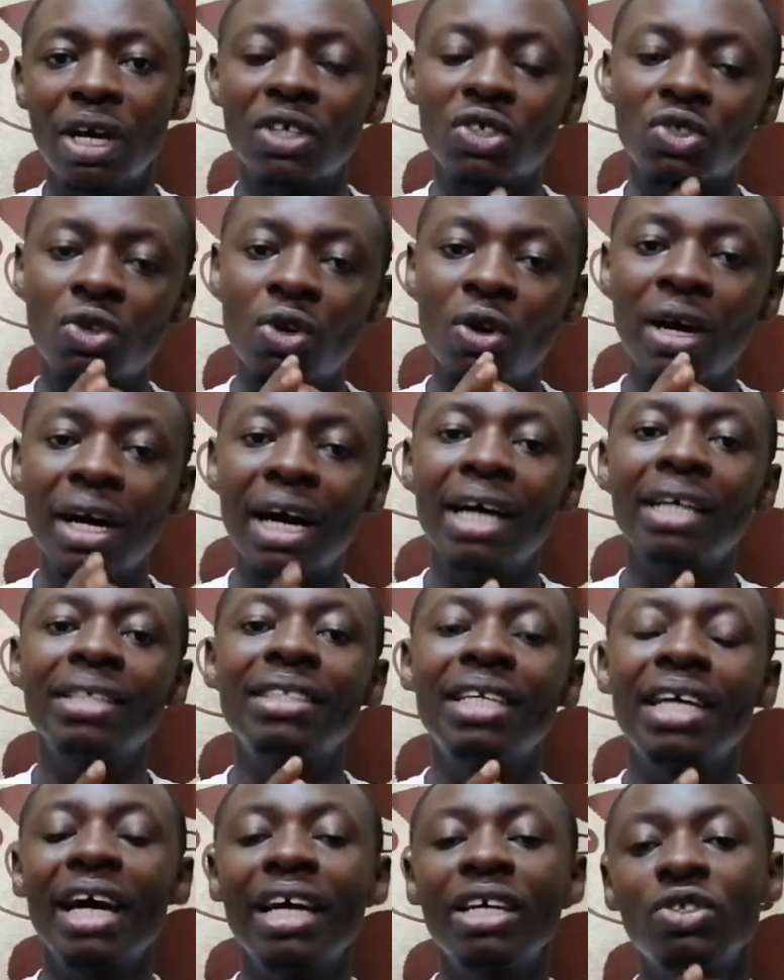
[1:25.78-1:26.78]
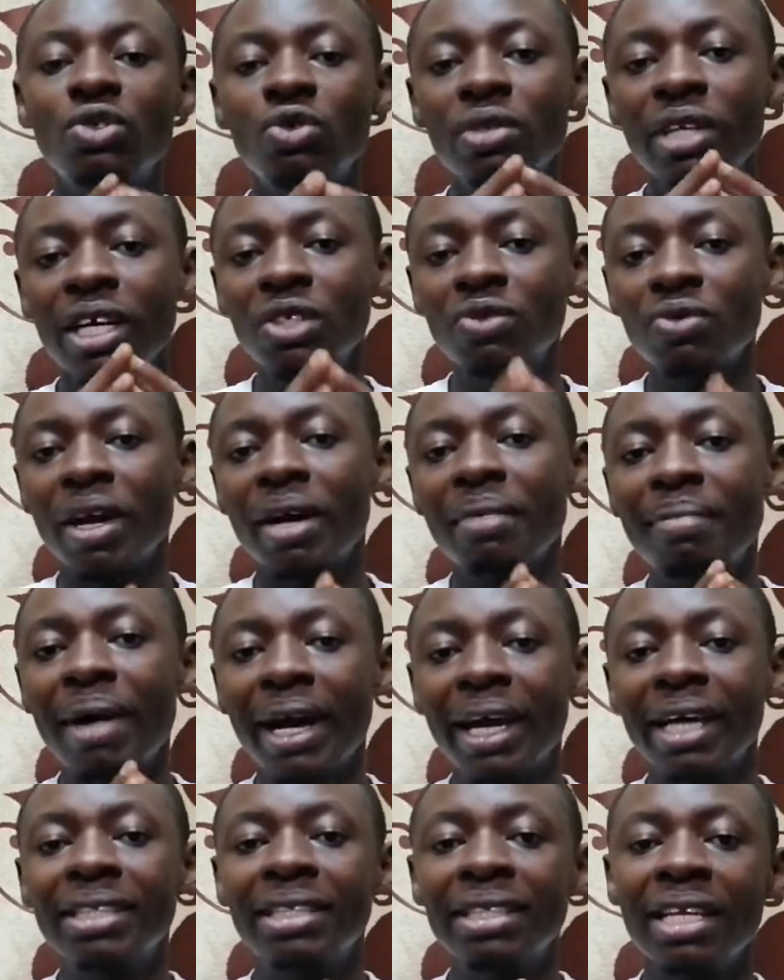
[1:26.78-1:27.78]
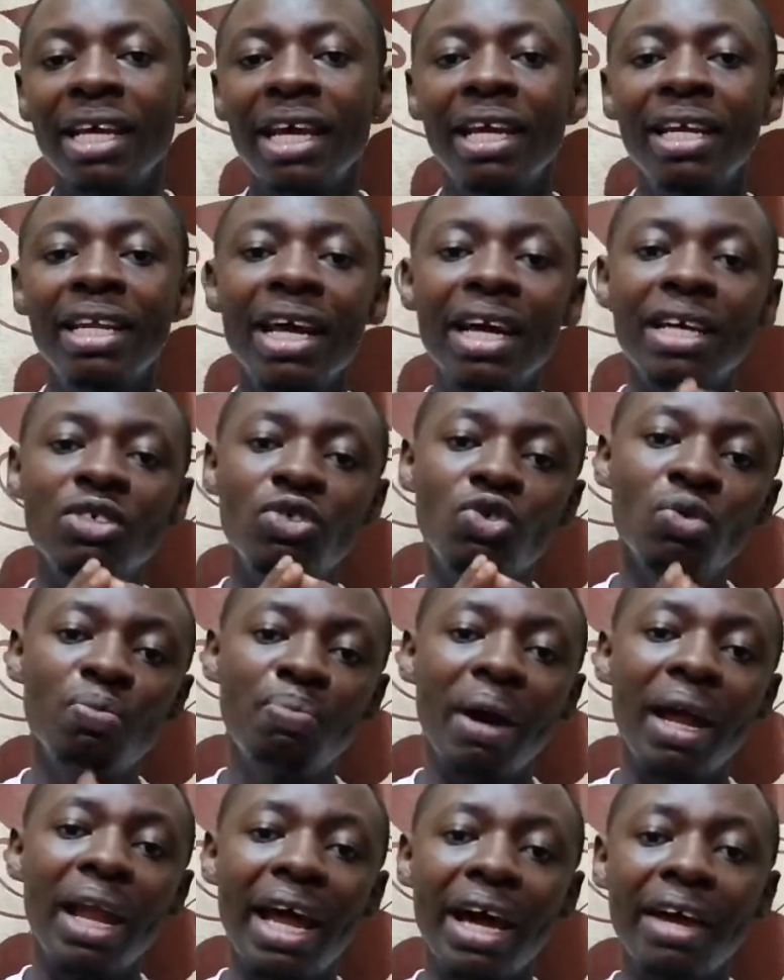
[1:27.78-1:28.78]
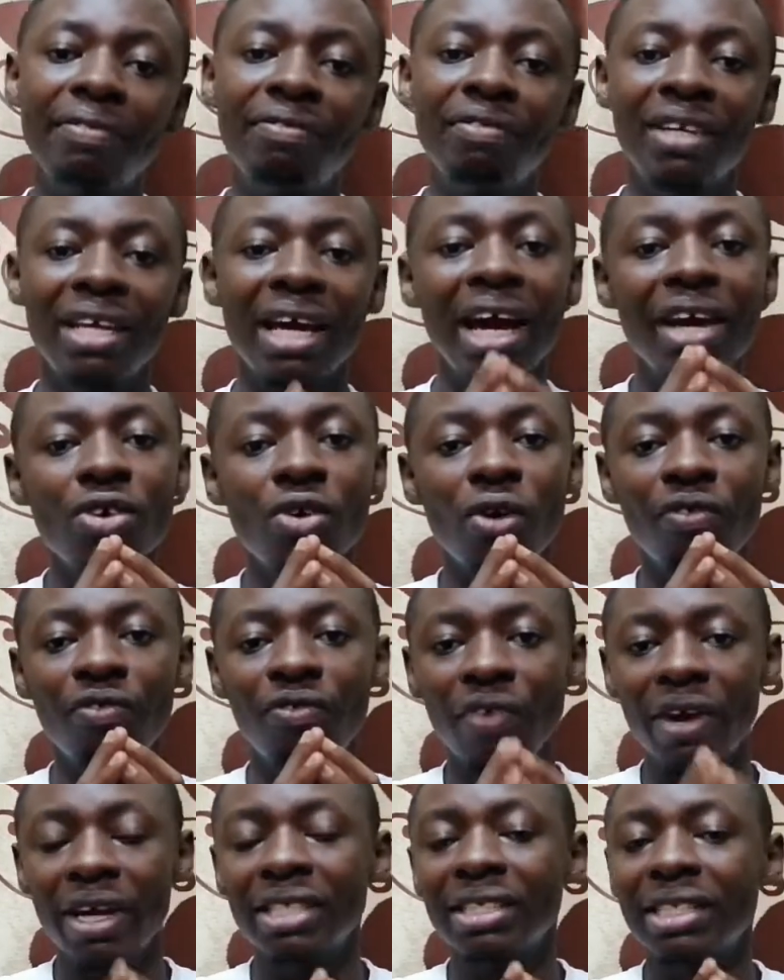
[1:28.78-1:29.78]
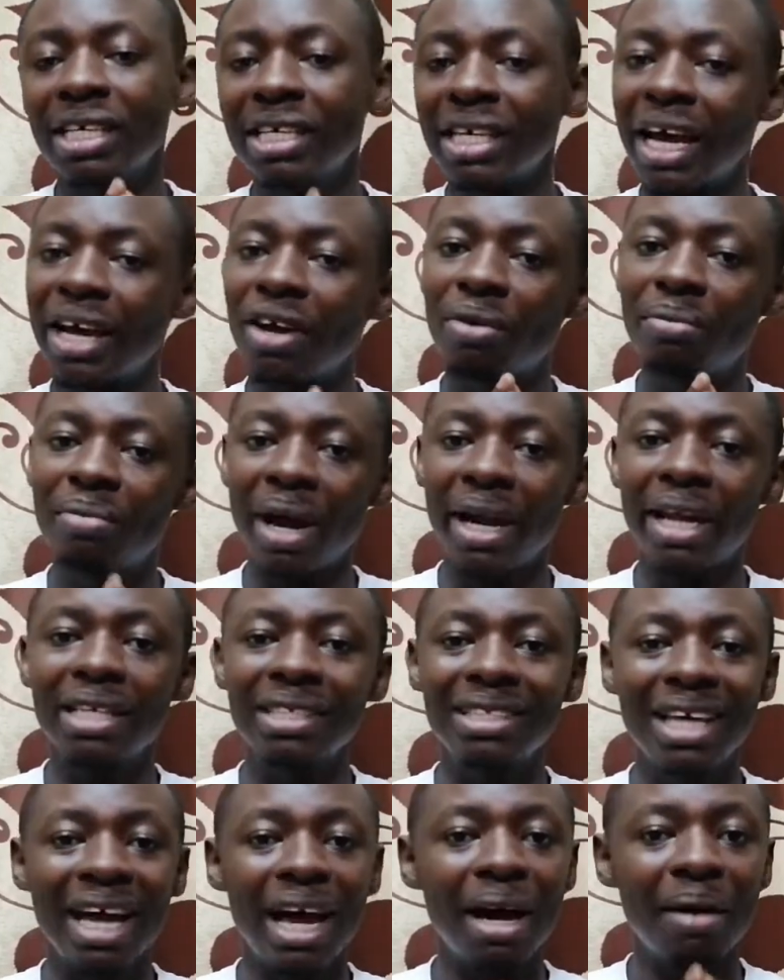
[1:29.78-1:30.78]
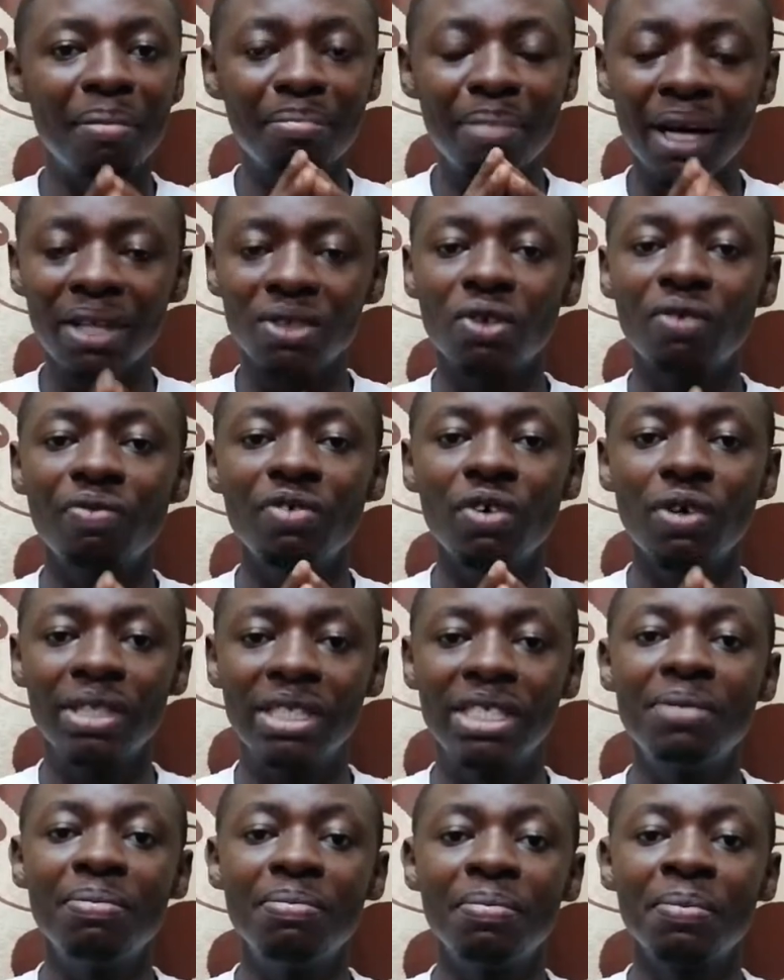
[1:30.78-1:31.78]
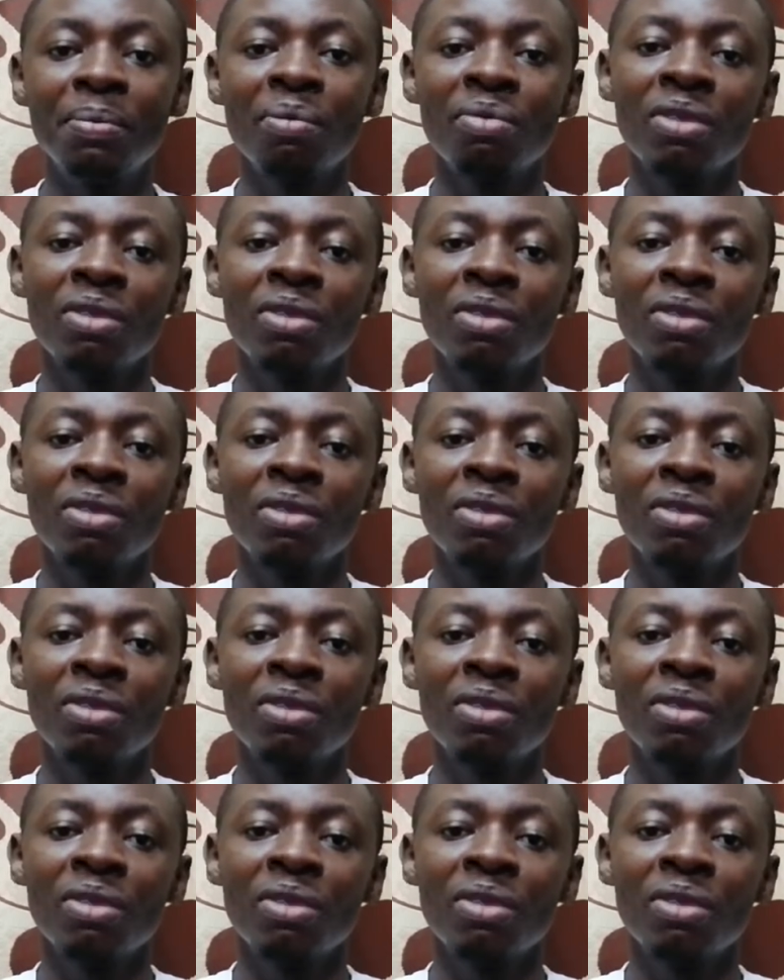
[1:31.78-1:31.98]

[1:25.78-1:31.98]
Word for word: As long as they are into network marketing and they are in super life, they are your friends and they are your brothers. They are part of your team.